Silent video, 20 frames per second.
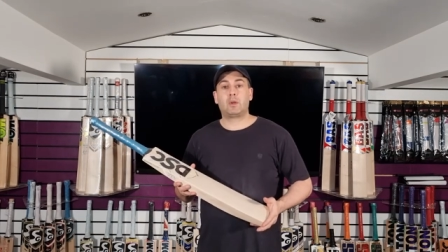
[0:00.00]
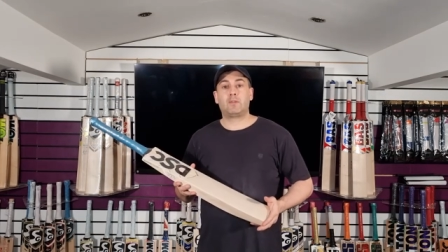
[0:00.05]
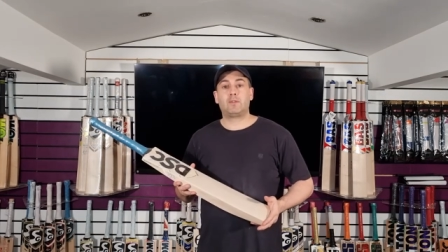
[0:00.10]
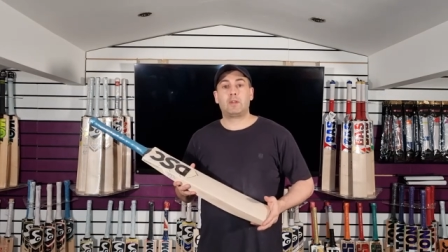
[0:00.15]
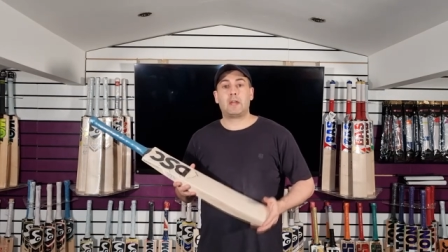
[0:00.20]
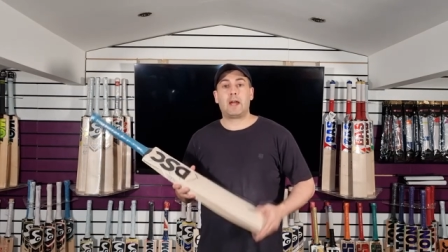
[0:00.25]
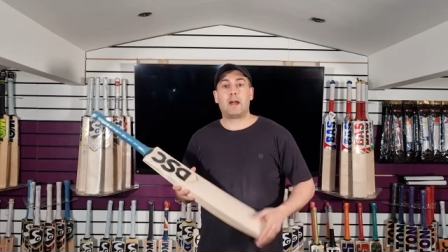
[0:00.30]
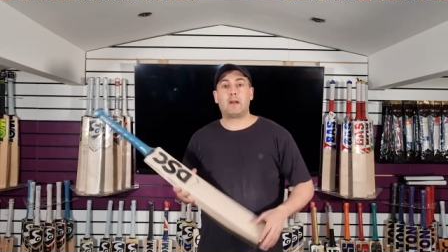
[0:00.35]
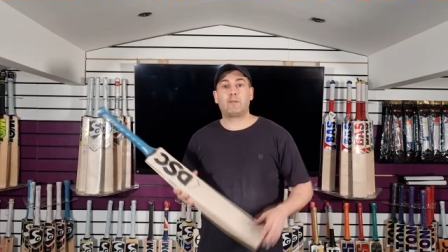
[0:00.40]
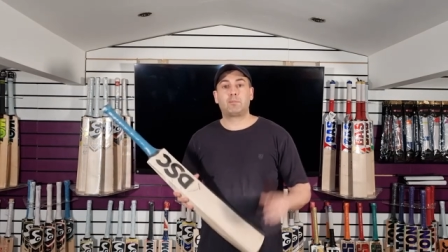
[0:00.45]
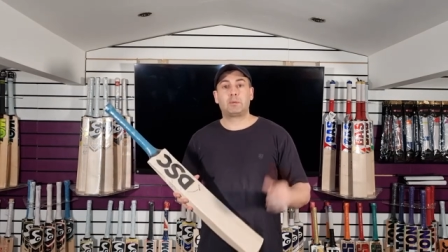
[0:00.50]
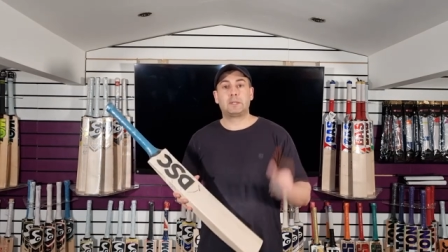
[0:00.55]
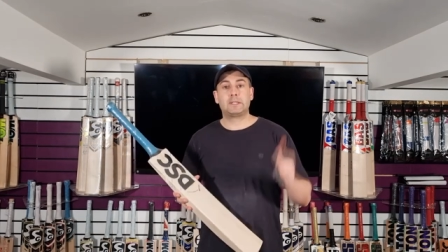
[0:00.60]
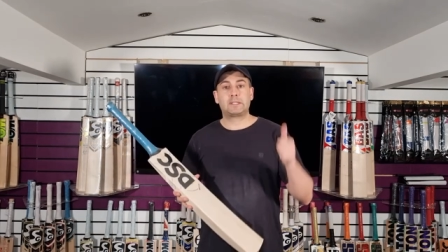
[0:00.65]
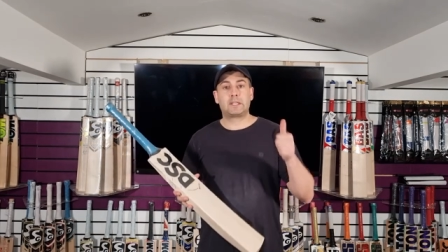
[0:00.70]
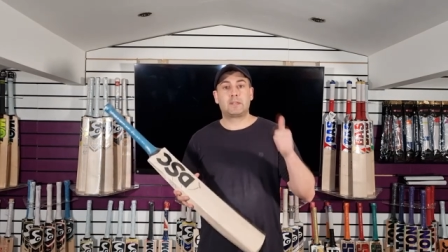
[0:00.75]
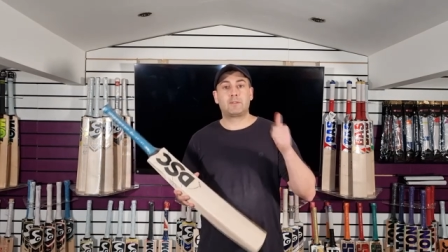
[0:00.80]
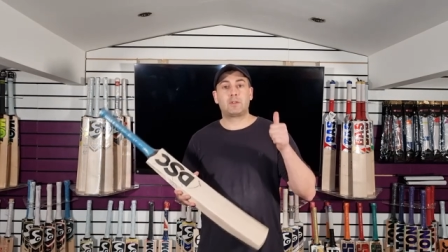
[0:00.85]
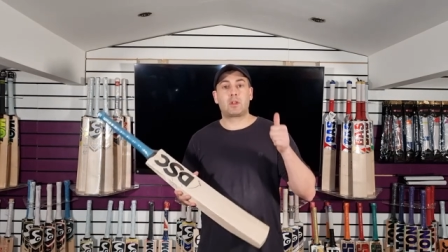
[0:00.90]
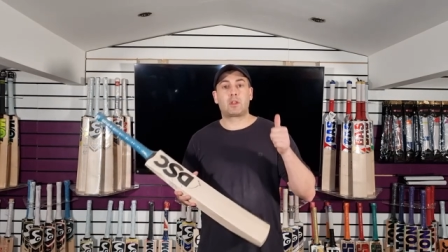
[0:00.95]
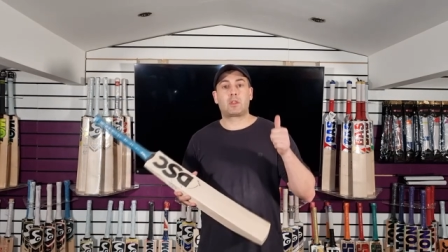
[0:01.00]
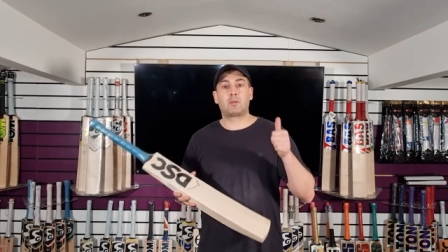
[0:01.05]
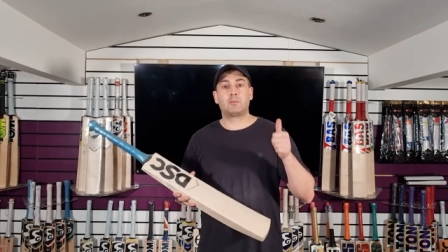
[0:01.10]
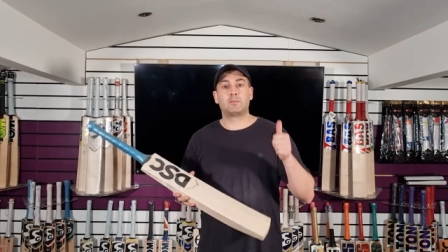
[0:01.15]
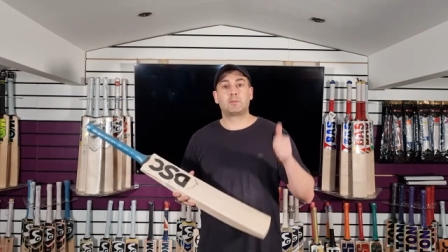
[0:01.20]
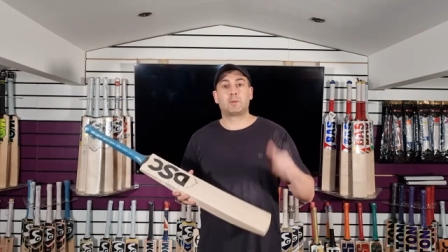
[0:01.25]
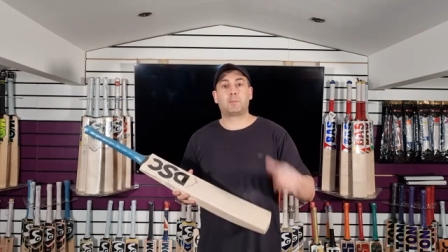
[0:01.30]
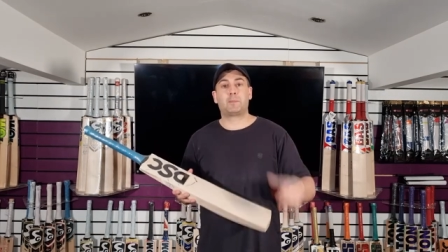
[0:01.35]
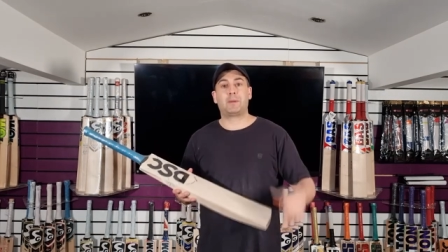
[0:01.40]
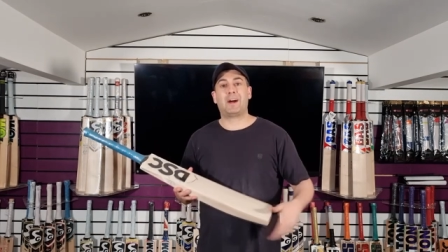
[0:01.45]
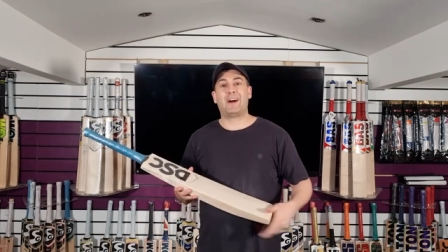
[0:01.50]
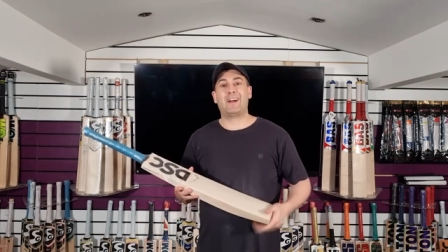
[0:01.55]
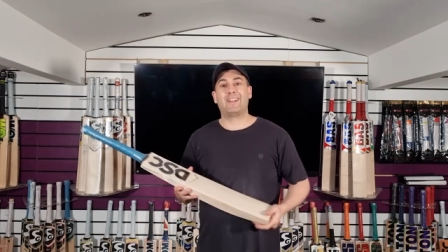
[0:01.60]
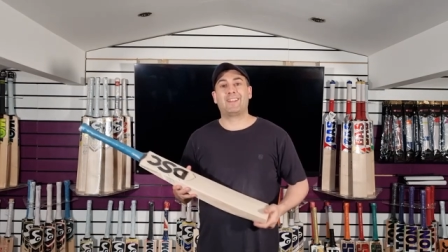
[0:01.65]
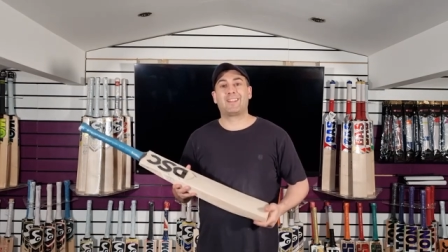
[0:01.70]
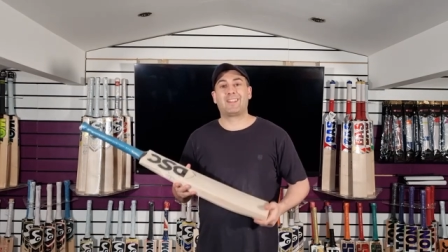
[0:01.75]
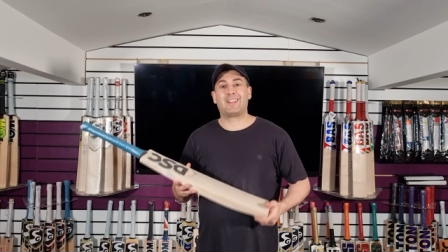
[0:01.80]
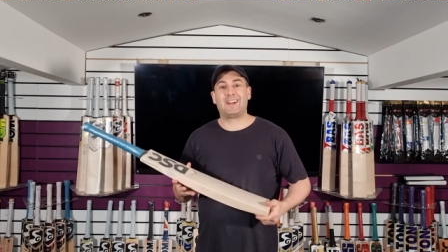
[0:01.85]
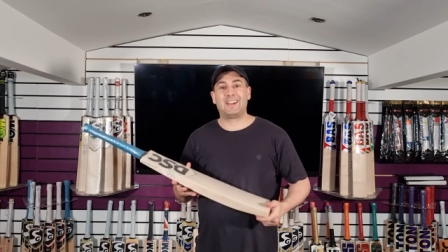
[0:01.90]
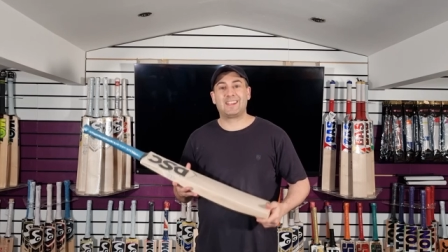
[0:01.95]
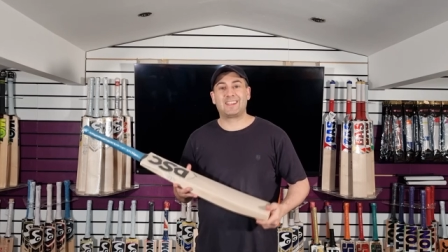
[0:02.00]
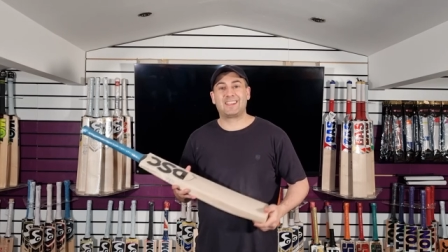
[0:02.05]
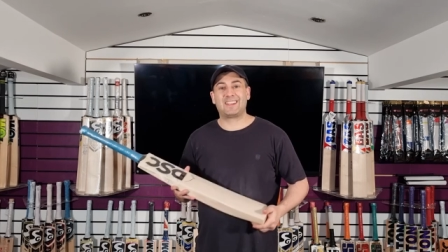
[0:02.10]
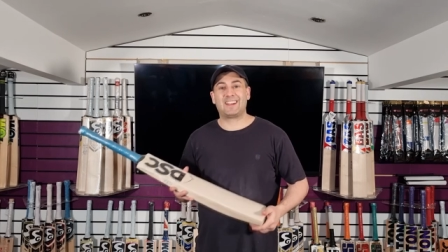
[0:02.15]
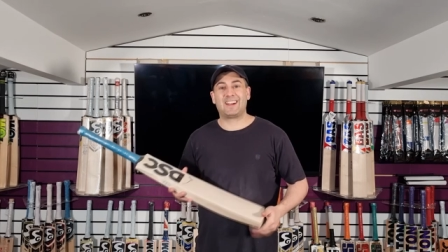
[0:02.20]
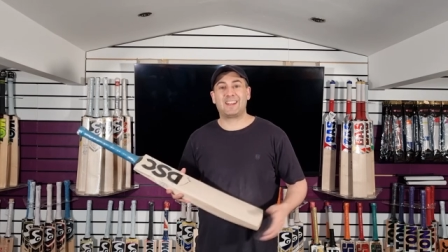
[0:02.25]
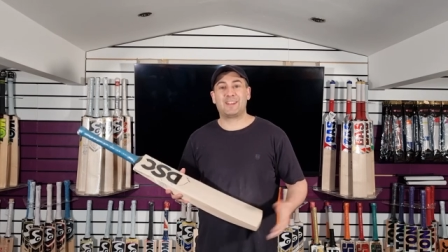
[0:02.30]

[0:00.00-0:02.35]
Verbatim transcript: If you have, please give us a thumbs up and a like.